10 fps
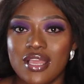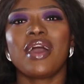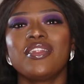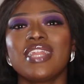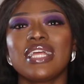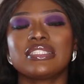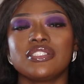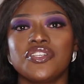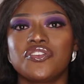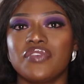Another
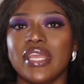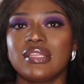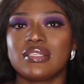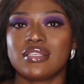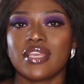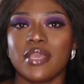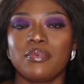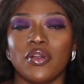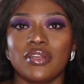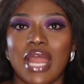great
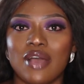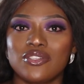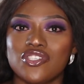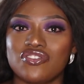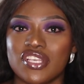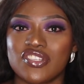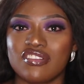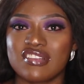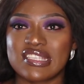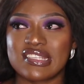tip on how to dress to
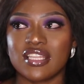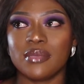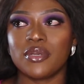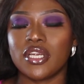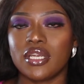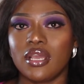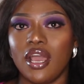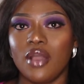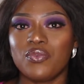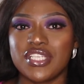look slimmer,
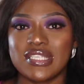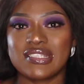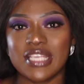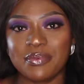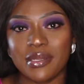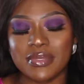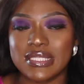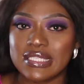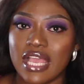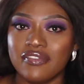which is tip number
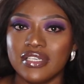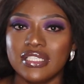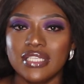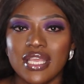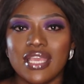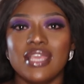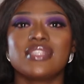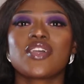7, is